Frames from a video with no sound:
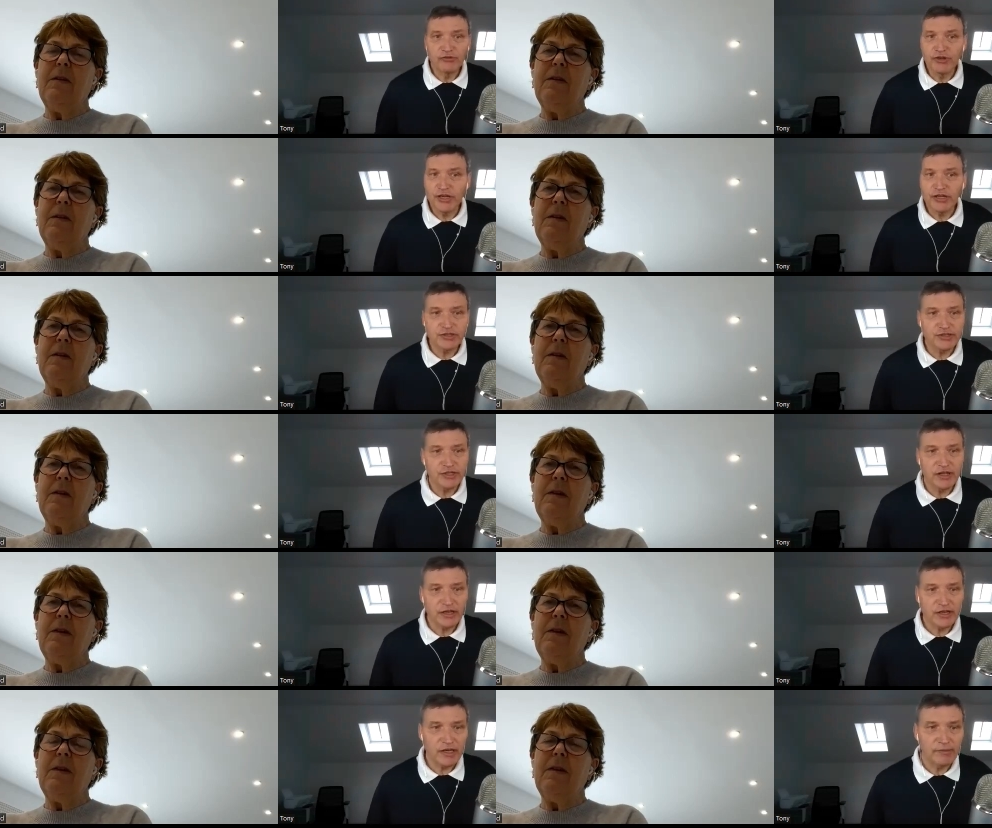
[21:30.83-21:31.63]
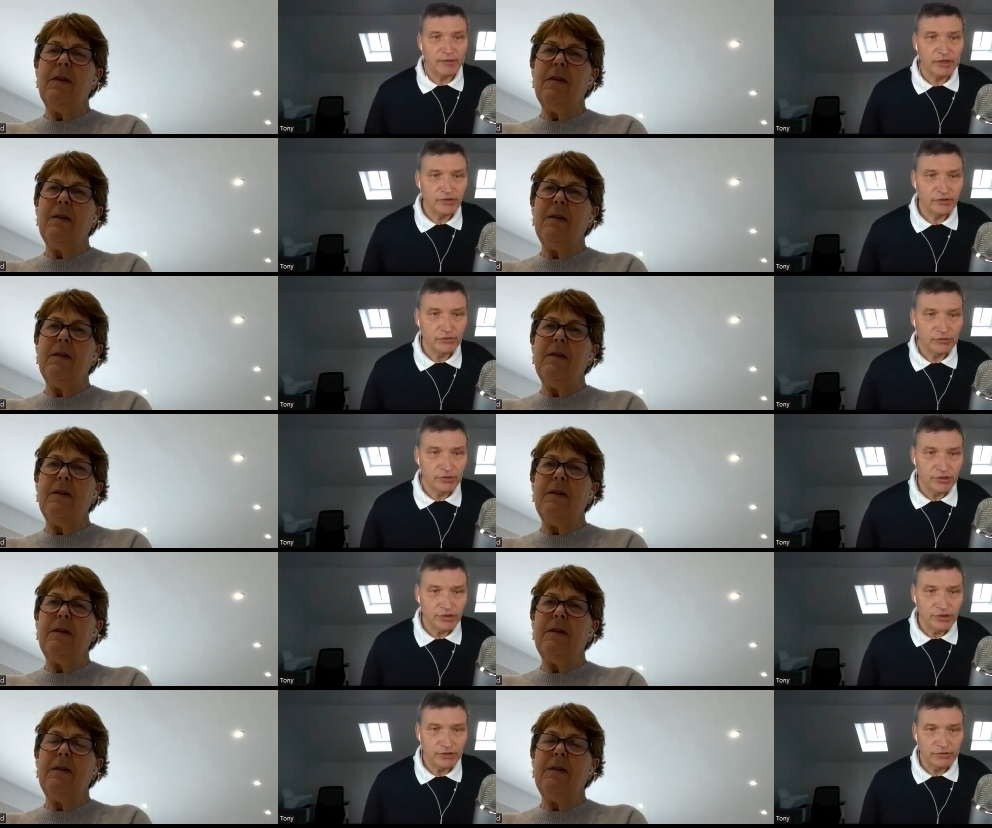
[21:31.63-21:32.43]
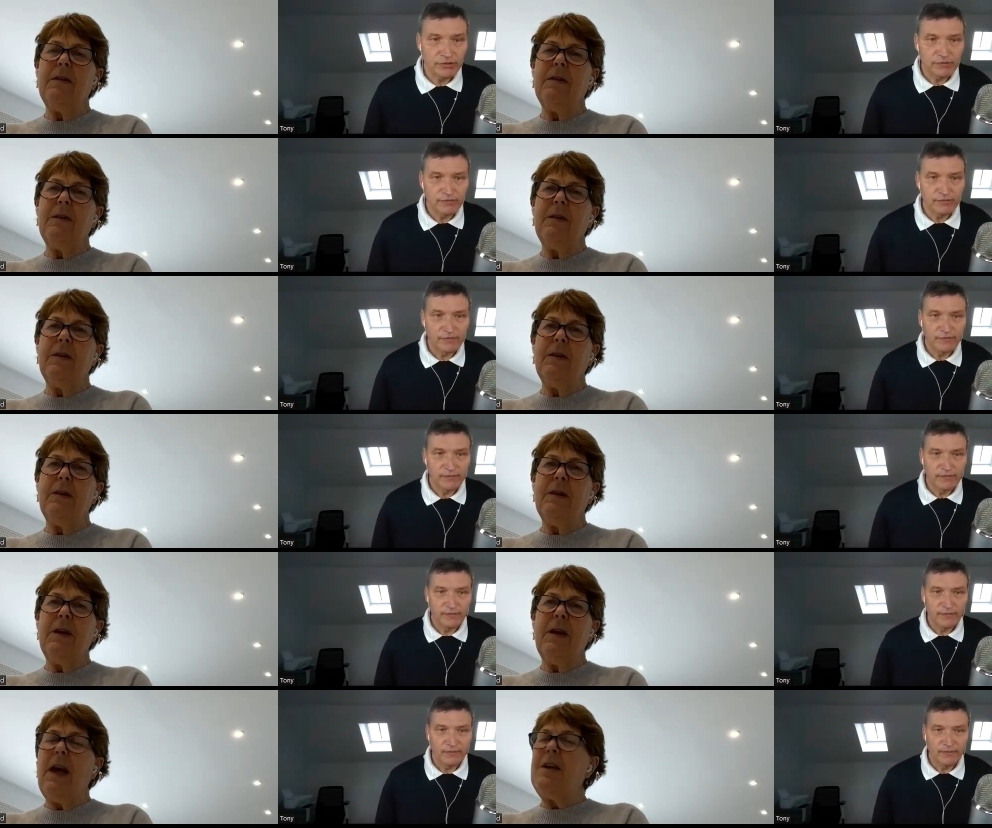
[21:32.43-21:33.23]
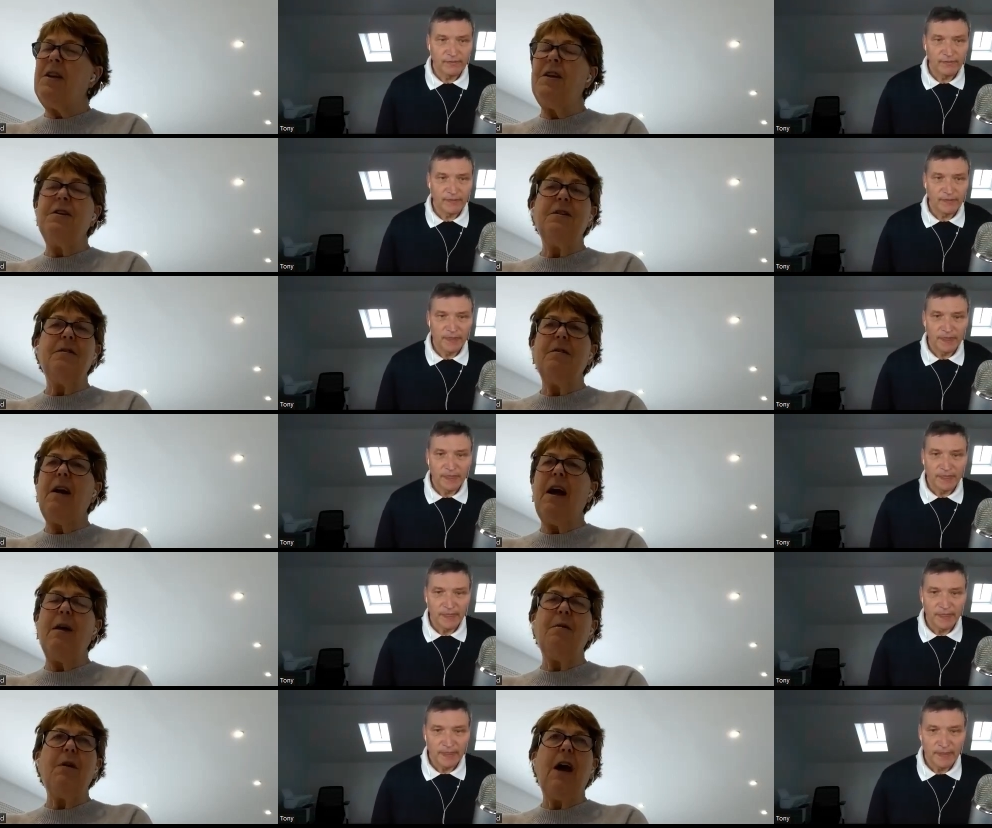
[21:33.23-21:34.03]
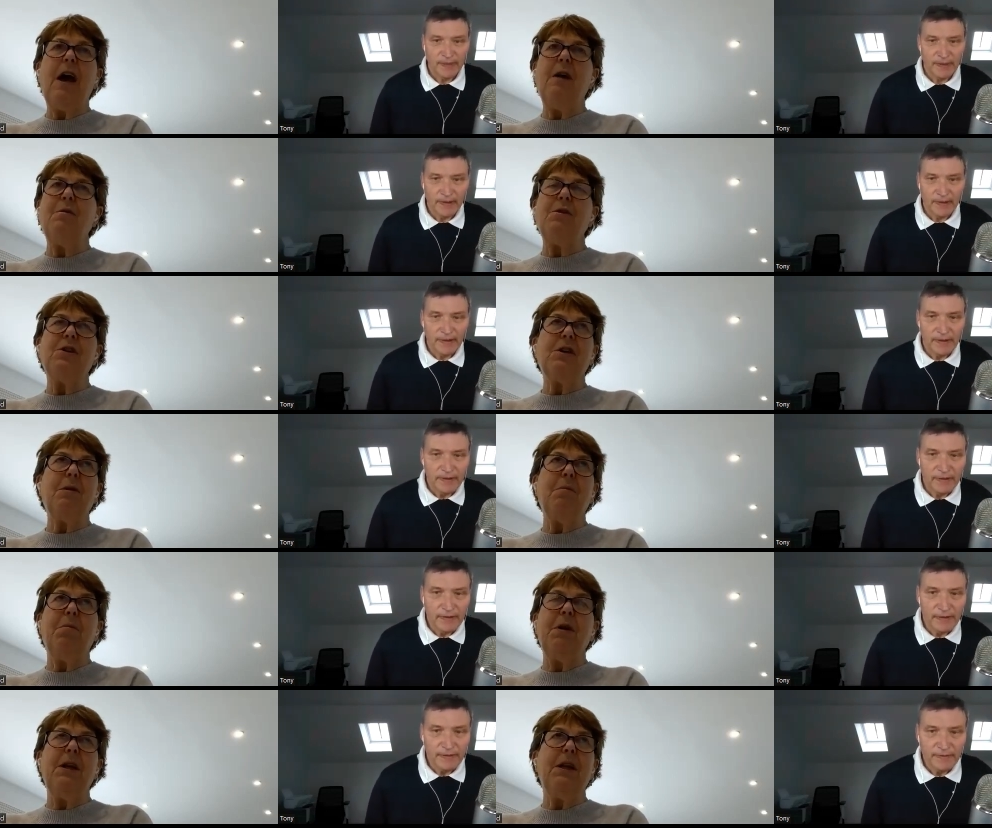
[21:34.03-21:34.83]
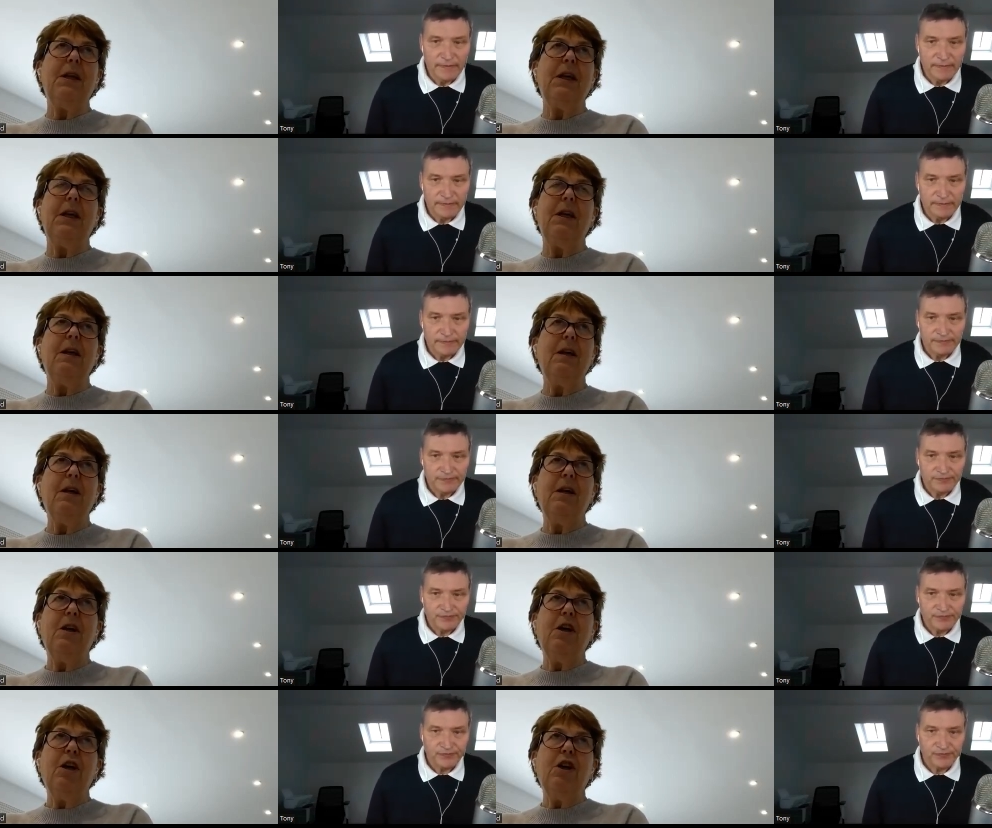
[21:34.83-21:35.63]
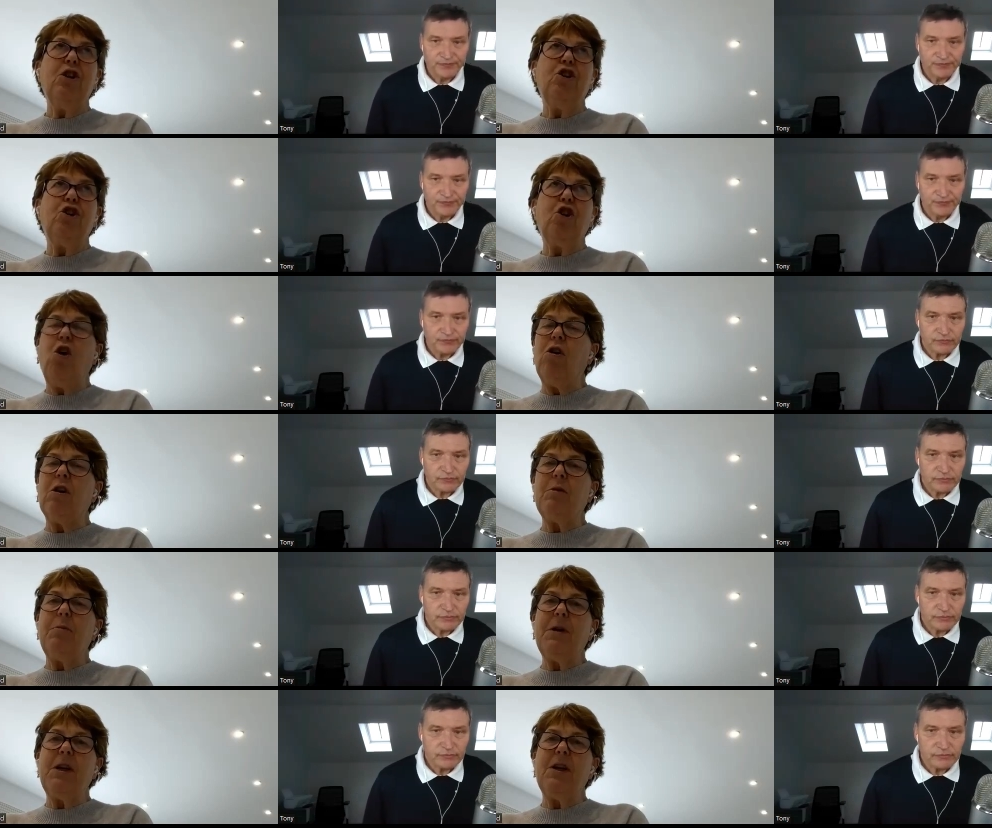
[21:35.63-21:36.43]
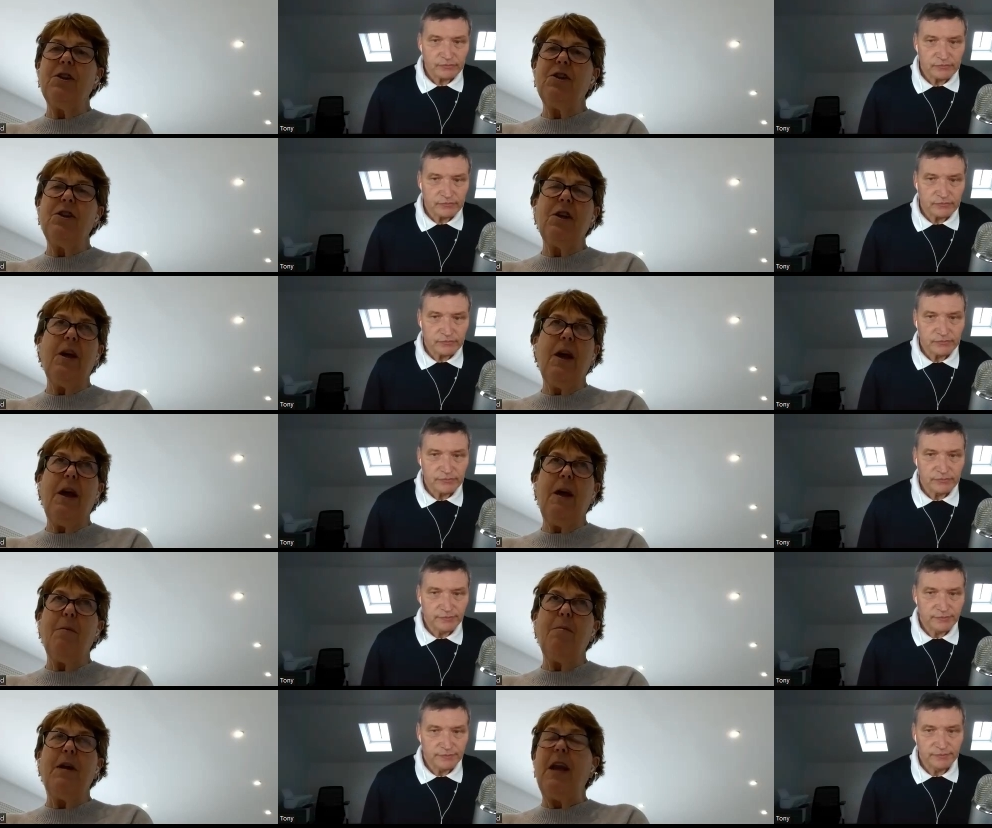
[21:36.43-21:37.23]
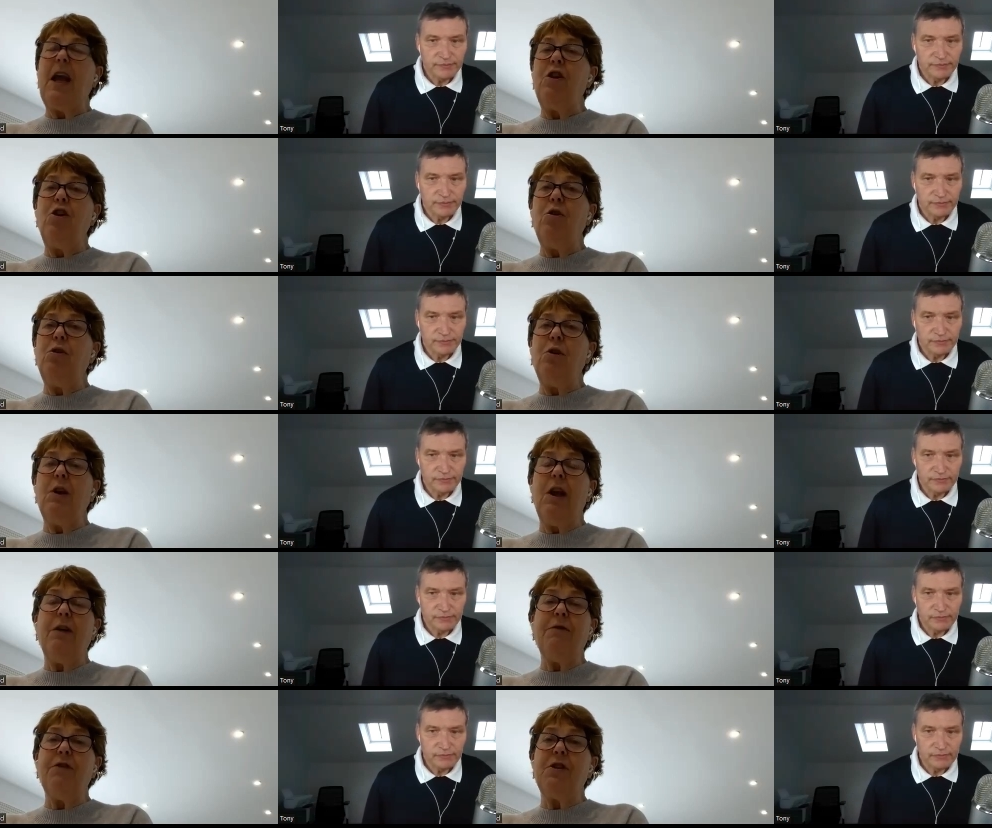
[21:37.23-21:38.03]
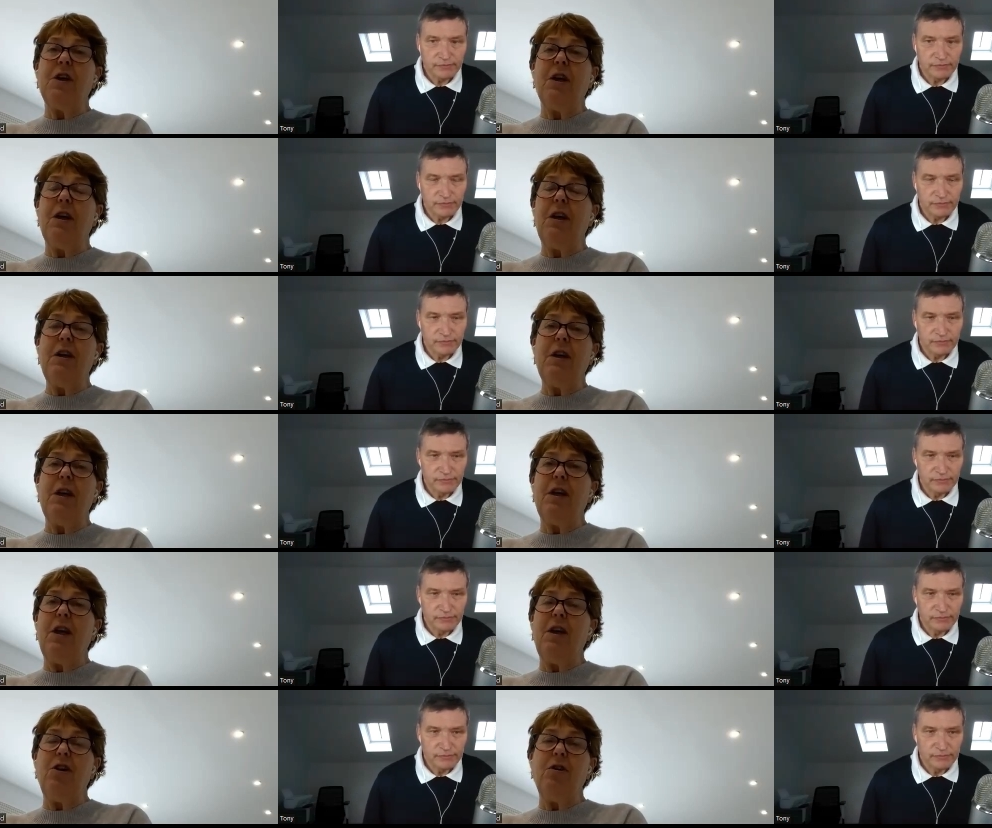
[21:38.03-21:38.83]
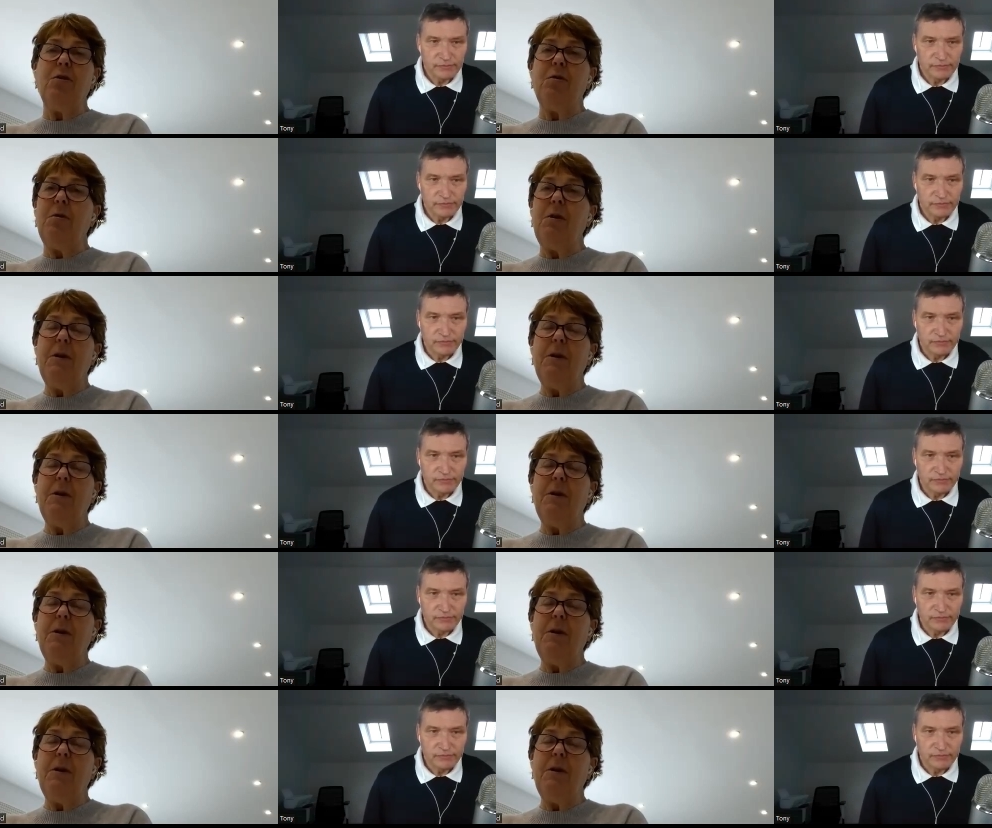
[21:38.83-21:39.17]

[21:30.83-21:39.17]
Speaker 1: you didn't see that coming at all, did you?
Speaker 2: I didn't. I I was completely shocked because I mean I knew you loved her and I knew